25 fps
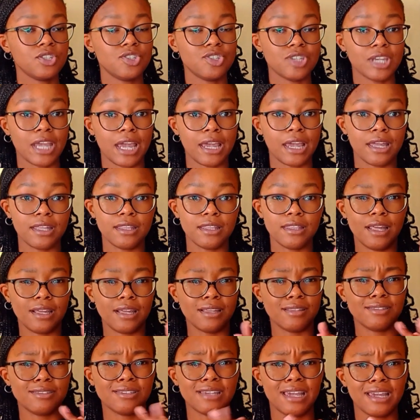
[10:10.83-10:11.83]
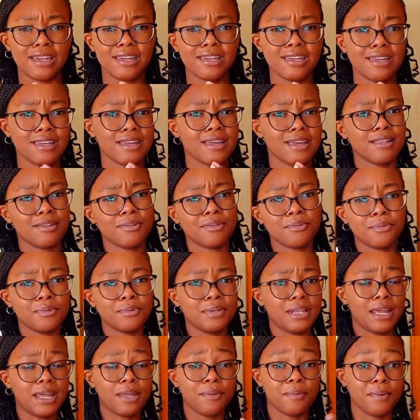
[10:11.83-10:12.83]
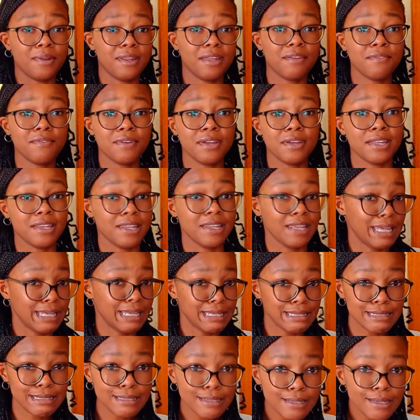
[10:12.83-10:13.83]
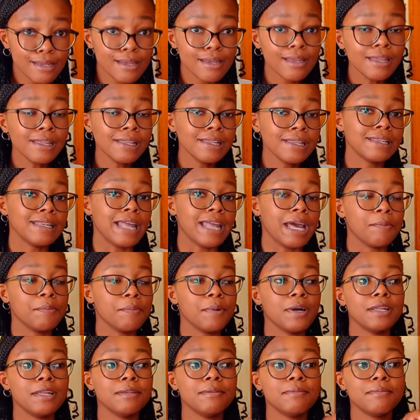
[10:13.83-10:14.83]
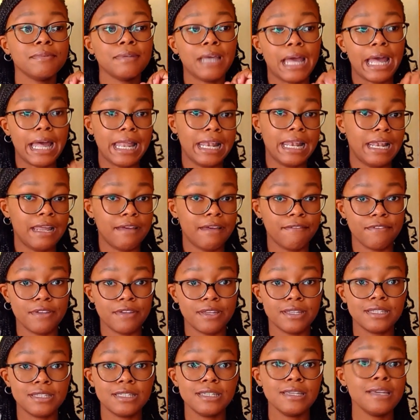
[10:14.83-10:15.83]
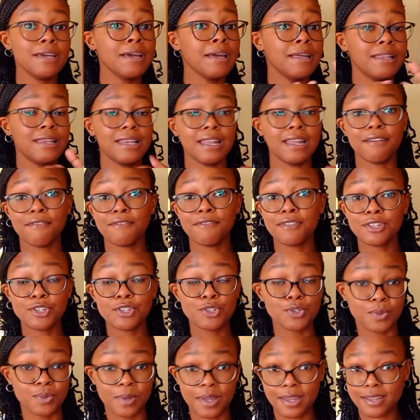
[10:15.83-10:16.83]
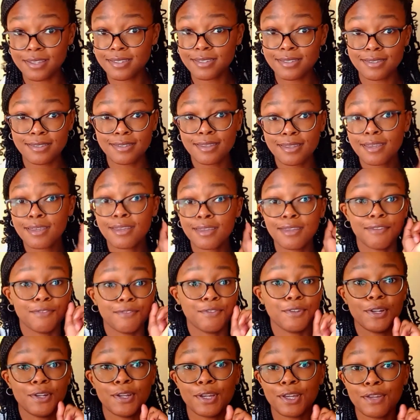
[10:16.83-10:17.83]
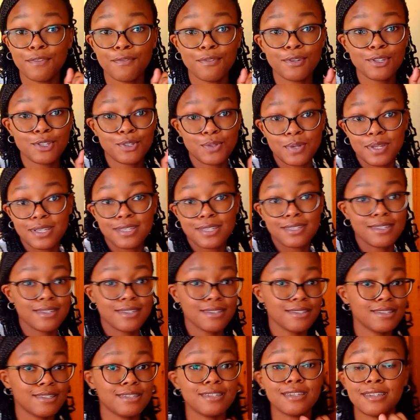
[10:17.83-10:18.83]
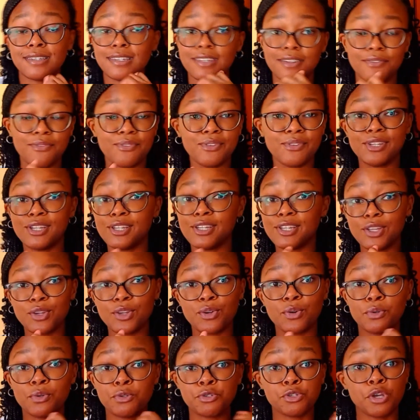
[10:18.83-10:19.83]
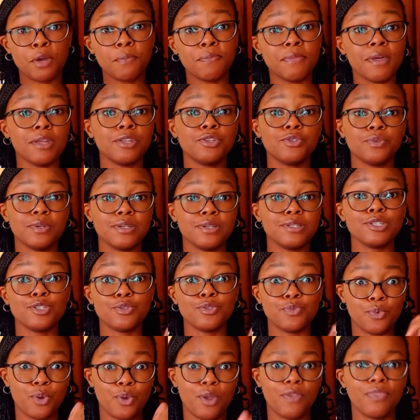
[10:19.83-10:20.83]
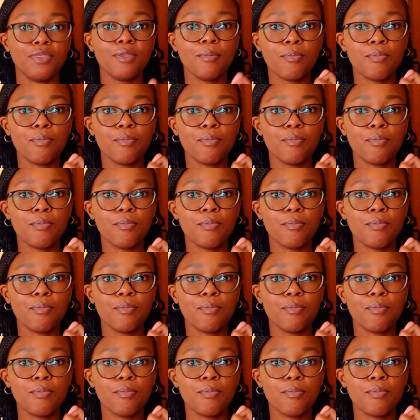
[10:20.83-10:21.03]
jacket, Coolane, whatever it is. That one, I love it. Love the dress. If you're looking for dresses, definitely go shop that dress. It's worth the